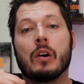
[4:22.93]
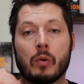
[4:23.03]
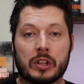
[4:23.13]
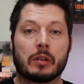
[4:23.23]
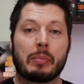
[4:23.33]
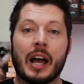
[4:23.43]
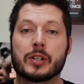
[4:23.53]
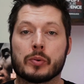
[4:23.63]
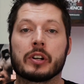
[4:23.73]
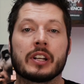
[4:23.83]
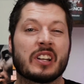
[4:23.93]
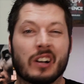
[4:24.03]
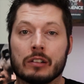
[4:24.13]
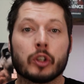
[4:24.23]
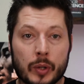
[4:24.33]
what the password is
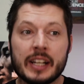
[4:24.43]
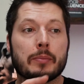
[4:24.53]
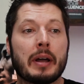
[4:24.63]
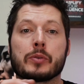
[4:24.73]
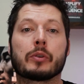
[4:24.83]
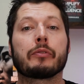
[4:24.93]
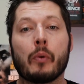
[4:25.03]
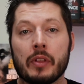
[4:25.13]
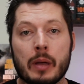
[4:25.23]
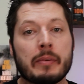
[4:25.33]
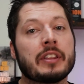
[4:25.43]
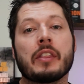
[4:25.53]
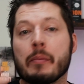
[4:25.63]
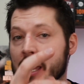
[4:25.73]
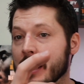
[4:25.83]
or create the password for them and then
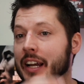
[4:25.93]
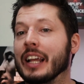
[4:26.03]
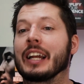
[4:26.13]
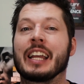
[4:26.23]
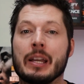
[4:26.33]
them getting an